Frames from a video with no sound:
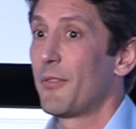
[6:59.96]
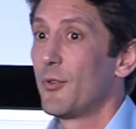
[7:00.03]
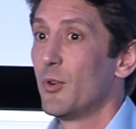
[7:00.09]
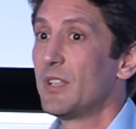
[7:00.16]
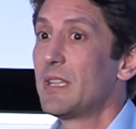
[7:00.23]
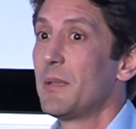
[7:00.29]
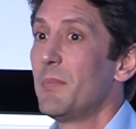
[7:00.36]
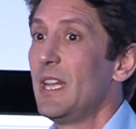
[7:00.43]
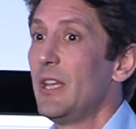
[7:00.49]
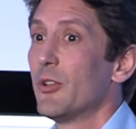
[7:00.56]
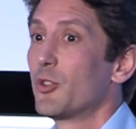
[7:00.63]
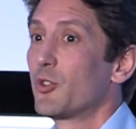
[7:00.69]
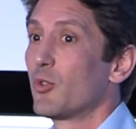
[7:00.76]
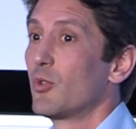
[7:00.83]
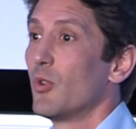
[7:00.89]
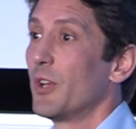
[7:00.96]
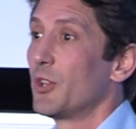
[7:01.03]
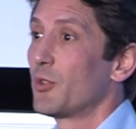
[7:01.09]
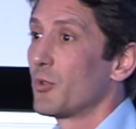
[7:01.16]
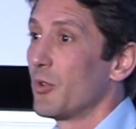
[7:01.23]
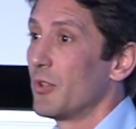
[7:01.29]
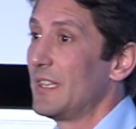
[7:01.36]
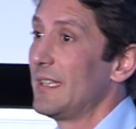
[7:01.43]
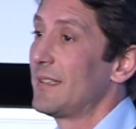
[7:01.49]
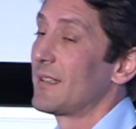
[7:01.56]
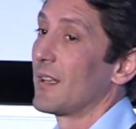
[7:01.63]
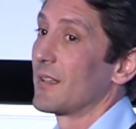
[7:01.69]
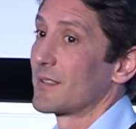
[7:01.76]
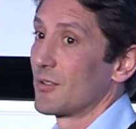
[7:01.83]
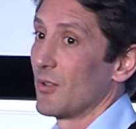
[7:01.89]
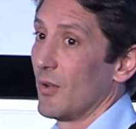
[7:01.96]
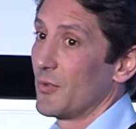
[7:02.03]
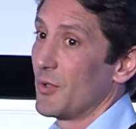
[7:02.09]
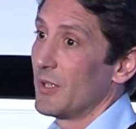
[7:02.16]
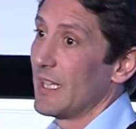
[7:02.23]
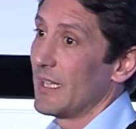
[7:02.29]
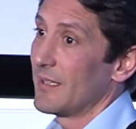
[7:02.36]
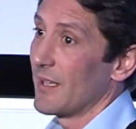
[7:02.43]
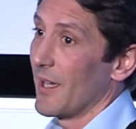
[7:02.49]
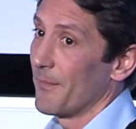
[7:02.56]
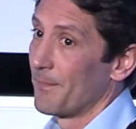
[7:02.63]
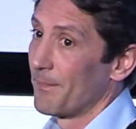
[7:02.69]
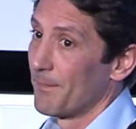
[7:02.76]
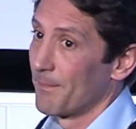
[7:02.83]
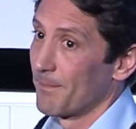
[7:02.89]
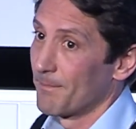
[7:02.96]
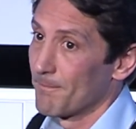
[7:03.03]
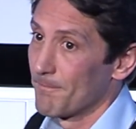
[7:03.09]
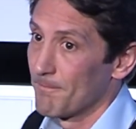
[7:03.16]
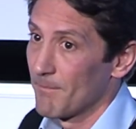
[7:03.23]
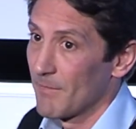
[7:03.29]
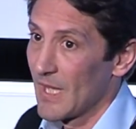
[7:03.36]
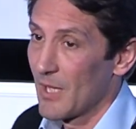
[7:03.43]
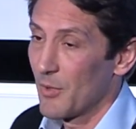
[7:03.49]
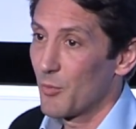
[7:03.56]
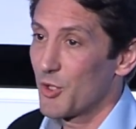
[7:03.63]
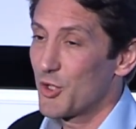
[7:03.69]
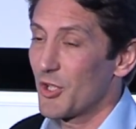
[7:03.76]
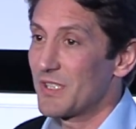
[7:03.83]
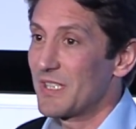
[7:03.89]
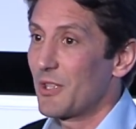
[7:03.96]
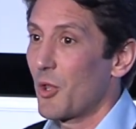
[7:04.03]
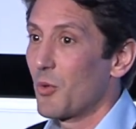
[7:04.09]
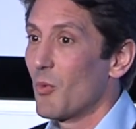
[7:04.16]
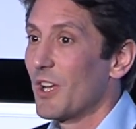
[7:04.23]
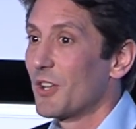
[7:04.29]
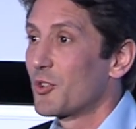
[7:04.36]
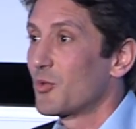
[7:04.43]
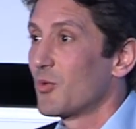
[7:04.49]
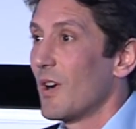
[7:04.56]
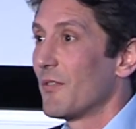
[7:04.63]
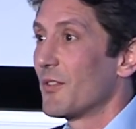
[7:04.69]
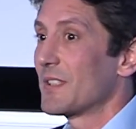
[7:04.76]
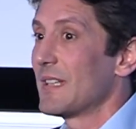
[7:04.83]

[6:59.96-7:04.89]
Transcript: 30 million to go into the details of the data. We just didn't want to have a